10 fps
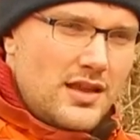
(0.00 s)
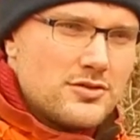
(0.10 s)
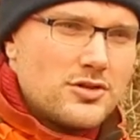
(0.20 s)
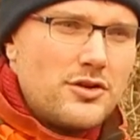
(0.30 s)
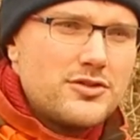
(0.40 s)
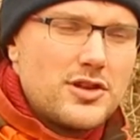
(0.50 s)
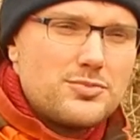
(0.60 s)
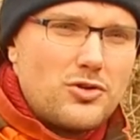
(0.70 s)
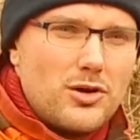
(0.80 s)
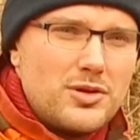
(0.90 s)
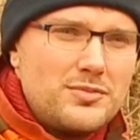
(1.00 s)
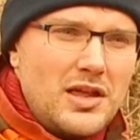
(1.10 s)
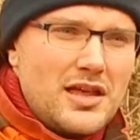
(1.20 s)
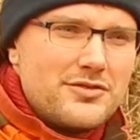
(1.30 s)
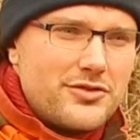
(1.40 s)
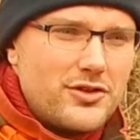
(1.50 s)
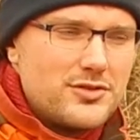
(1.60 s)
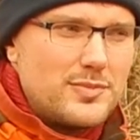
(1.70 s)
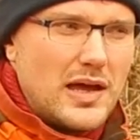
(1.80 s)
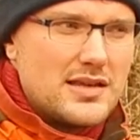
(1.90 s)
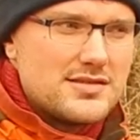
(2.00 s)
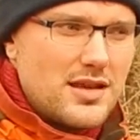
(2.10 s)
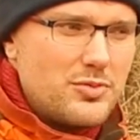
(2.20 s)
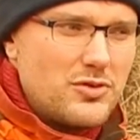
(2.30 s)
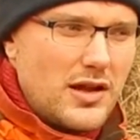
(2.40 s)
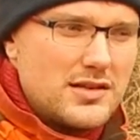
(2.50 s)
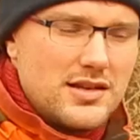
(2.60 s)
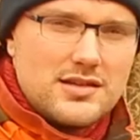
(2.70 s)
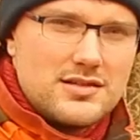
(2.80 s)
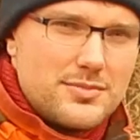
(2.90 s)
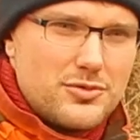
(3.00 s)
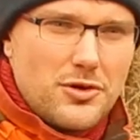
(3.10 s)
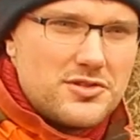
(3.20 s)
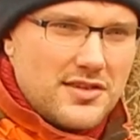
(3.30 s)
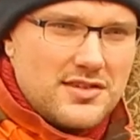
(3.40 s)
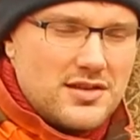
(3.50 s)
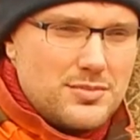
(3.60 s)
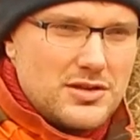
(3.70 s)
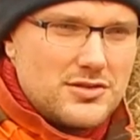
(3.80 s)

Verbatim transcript: solves this problem first by separating the processes a bit.